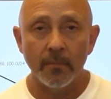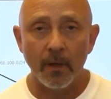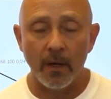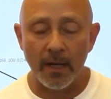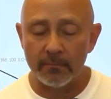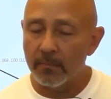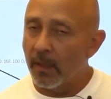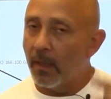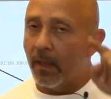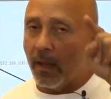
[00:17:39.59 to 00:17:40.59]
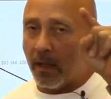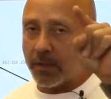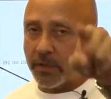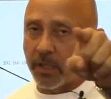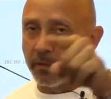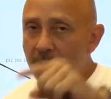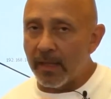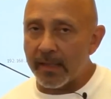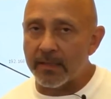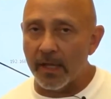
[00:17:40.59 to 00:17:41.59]
All right? I'll see you in the
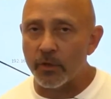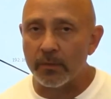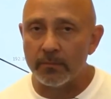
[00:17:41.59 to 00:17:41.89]
next session.